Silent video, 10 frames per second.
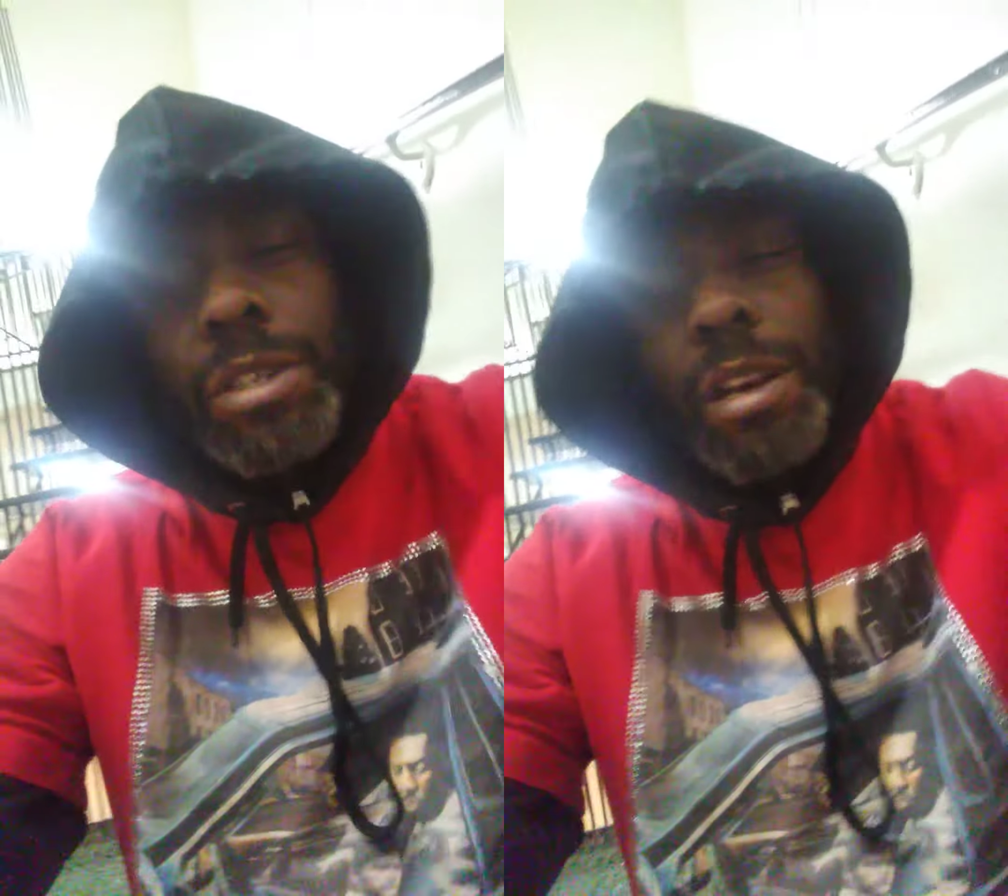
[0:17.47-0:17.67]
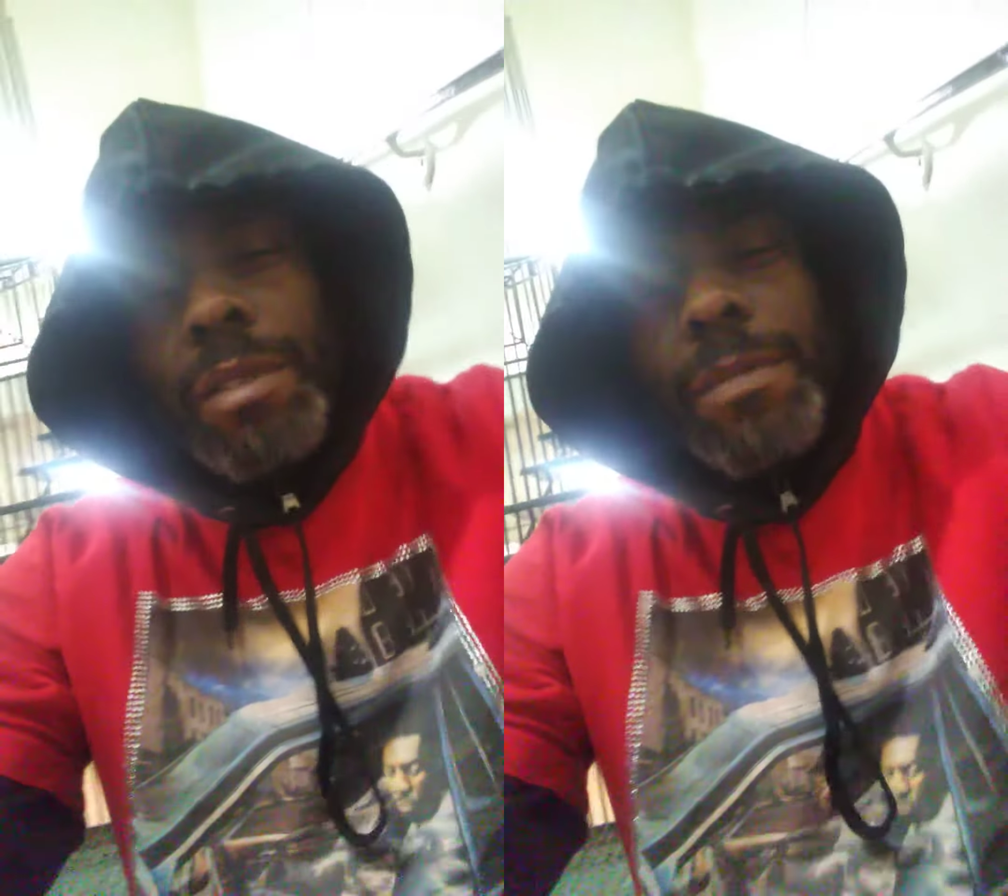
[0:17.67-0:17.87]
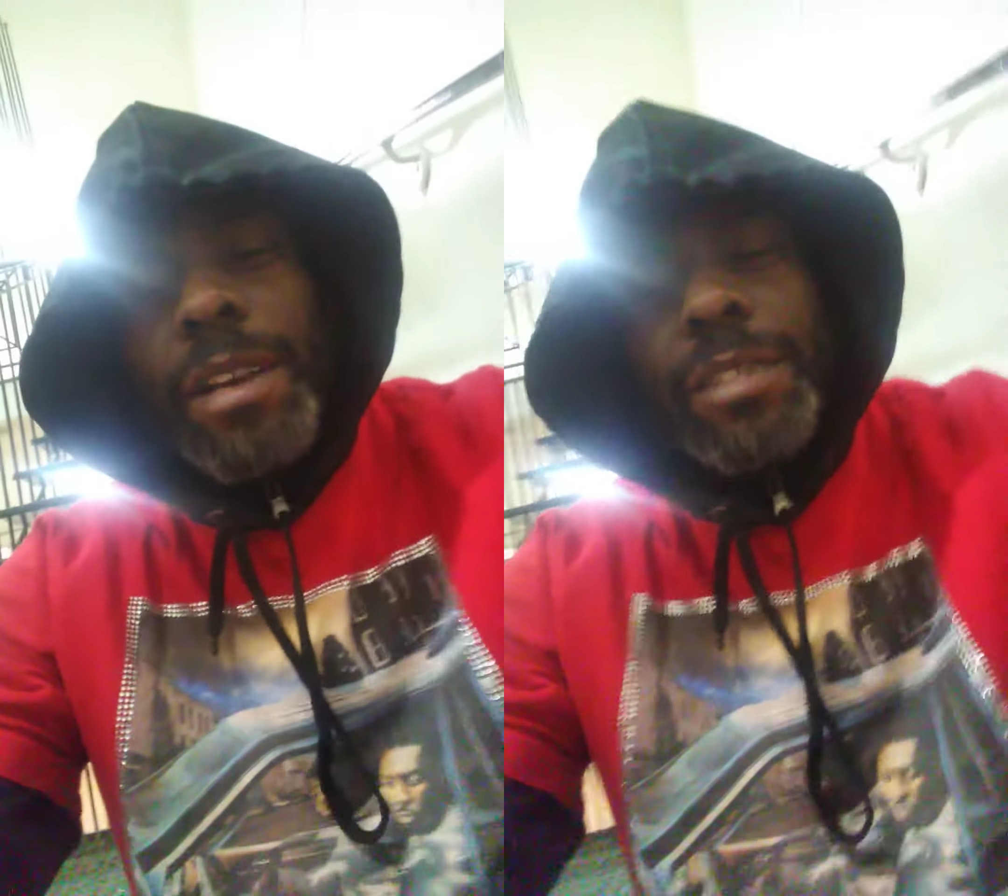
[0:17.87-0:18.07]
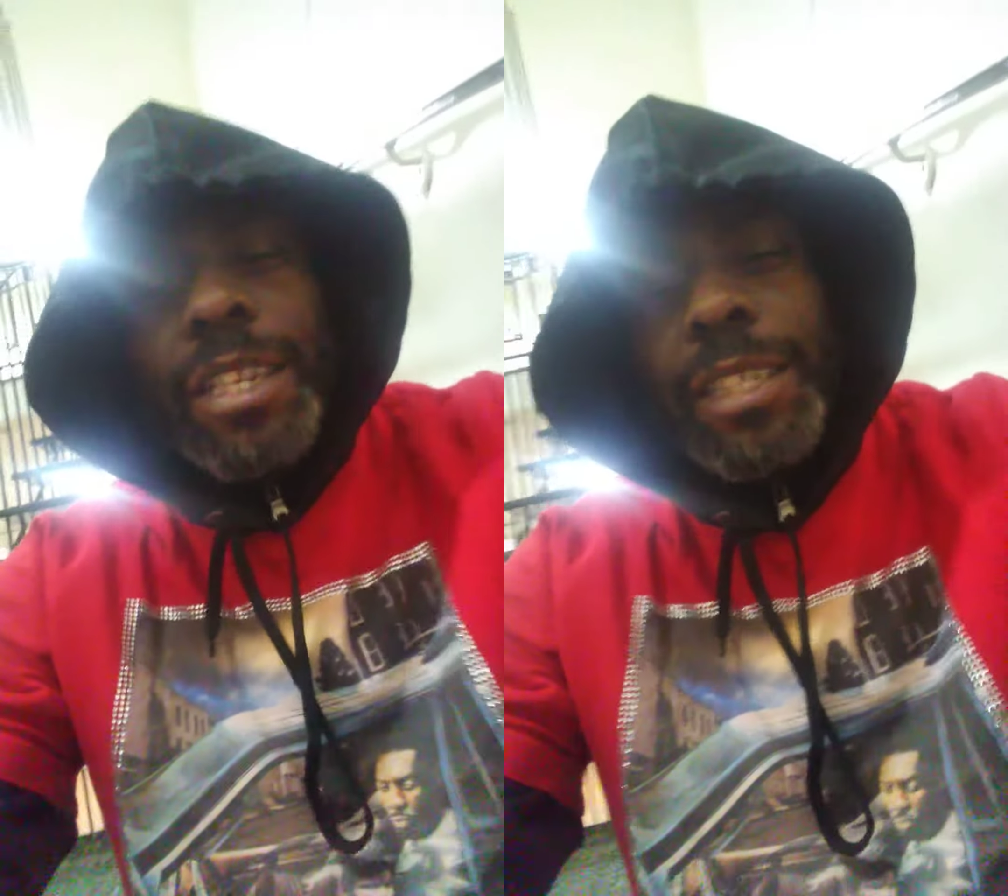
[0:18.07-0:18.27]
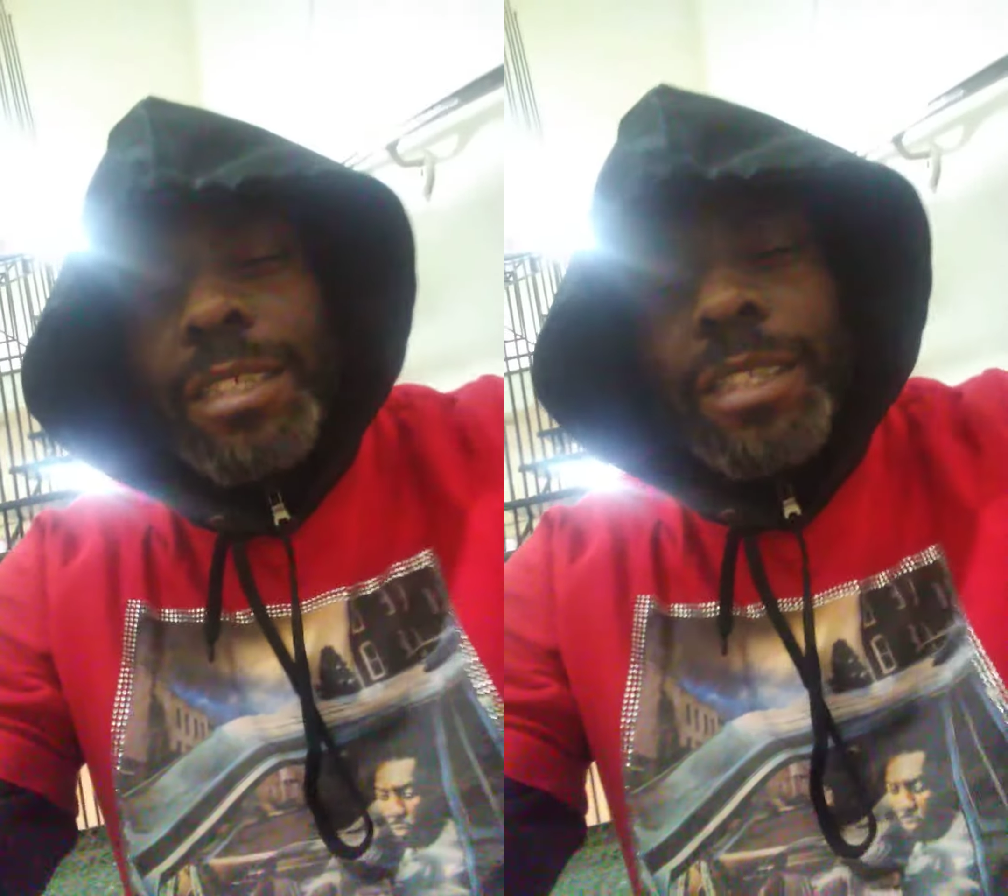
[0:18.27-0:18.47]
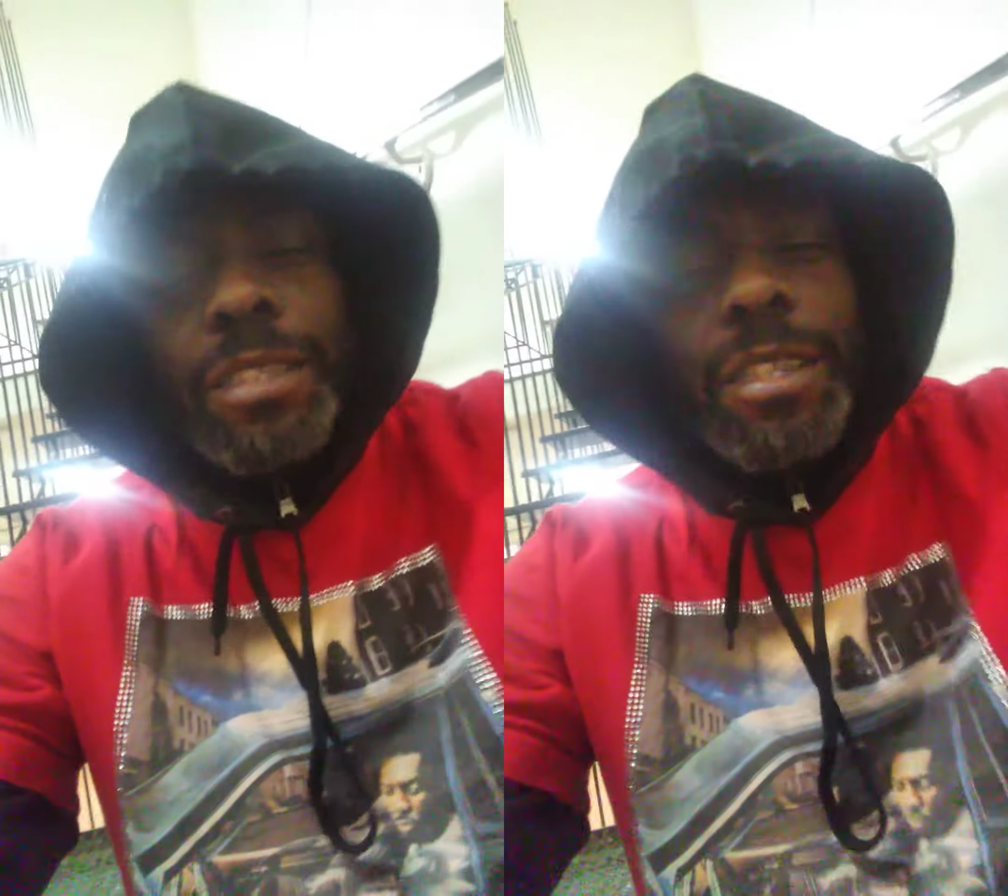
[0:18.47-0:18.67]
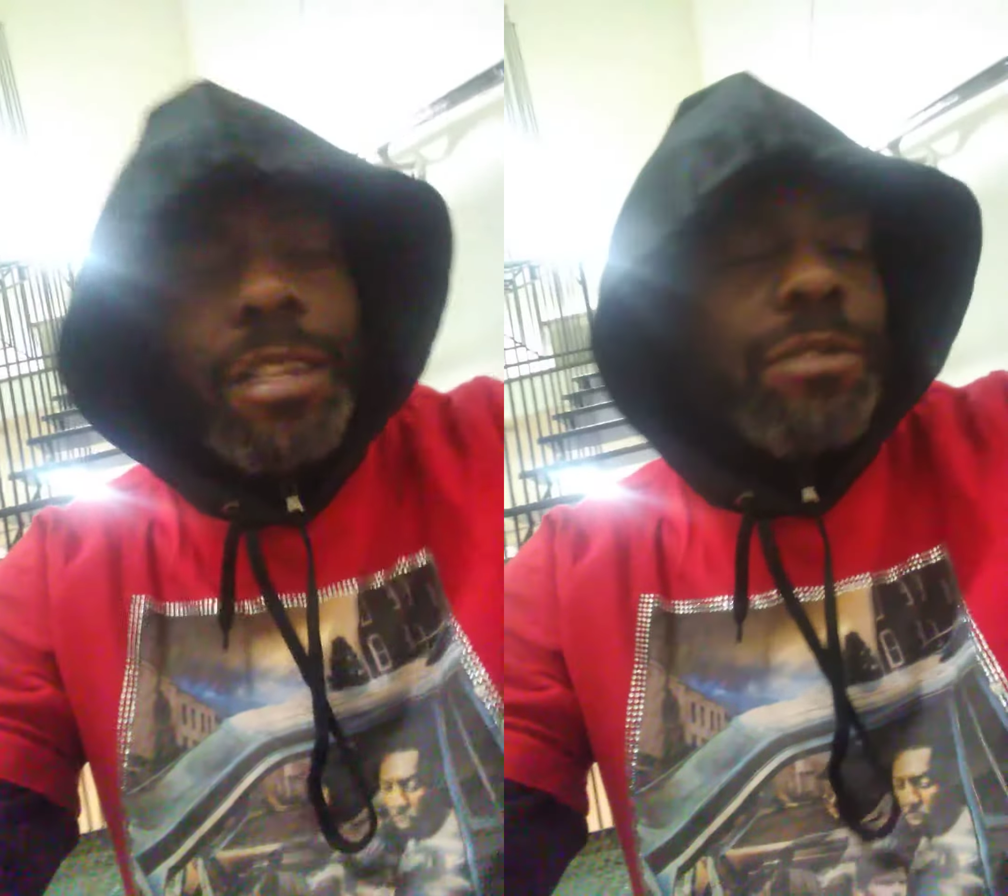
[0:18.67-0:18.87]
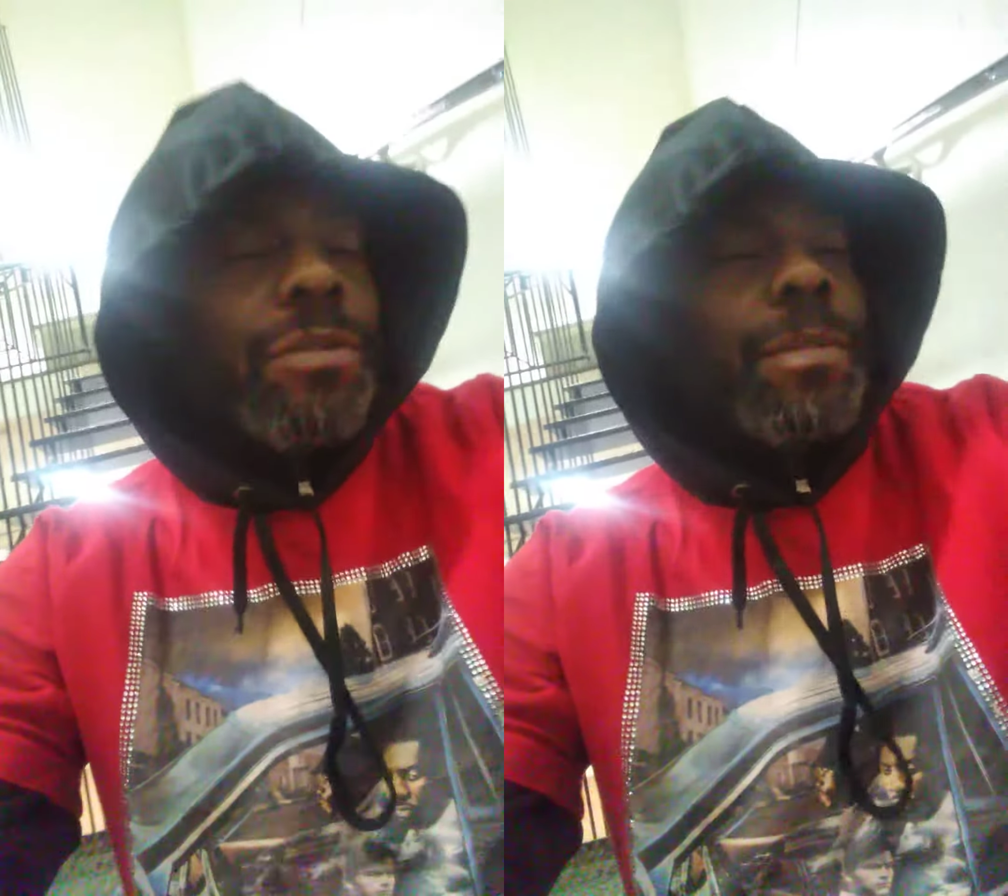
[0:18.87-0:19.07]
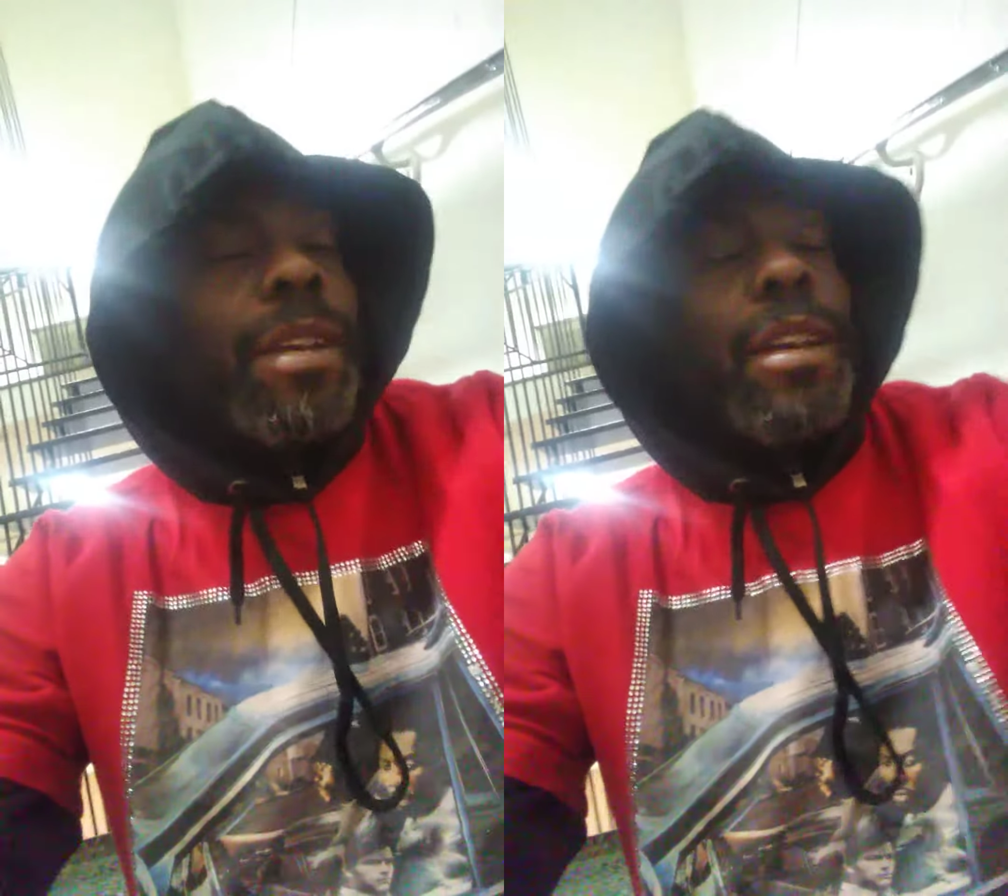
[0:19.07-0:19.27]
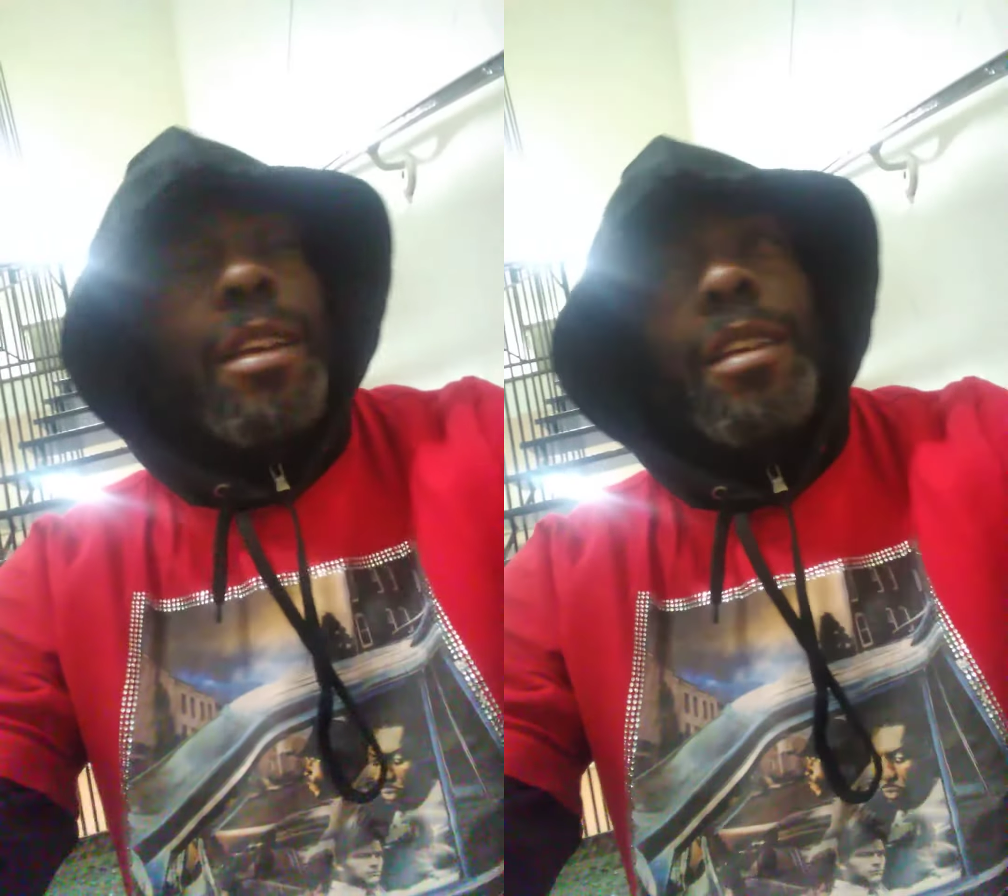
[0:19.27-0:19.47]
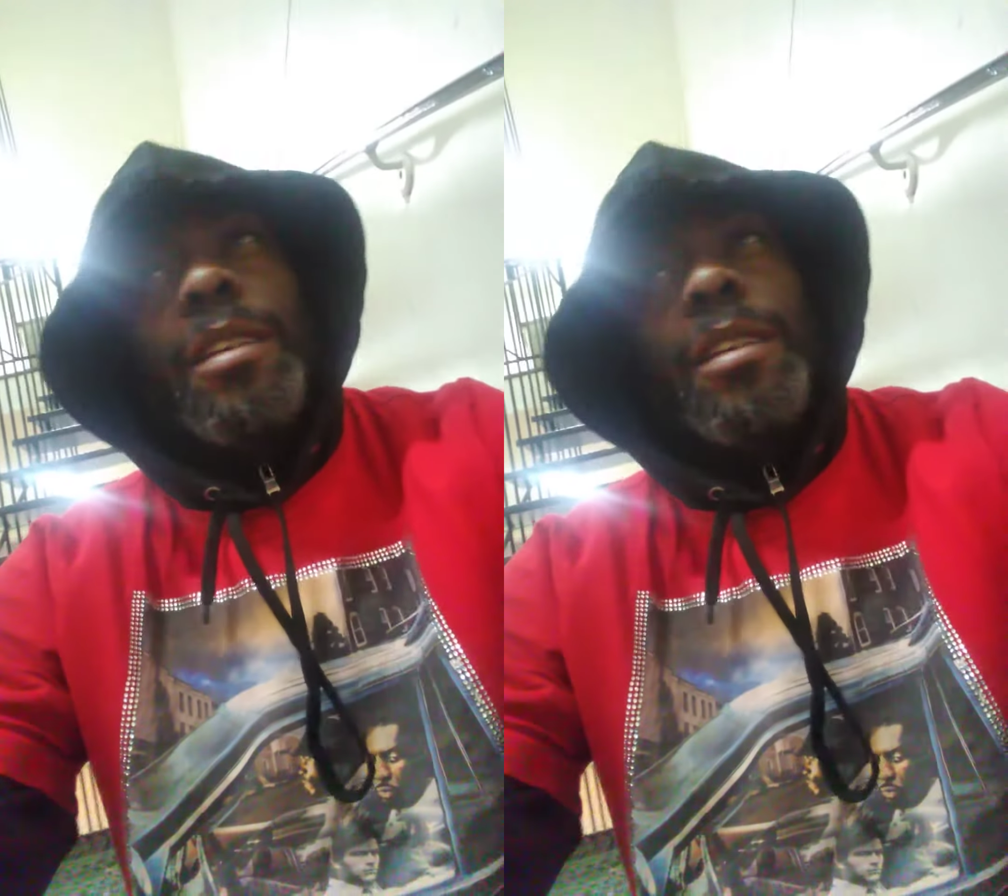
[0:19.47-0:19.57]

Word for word: talk about Tay 600, man.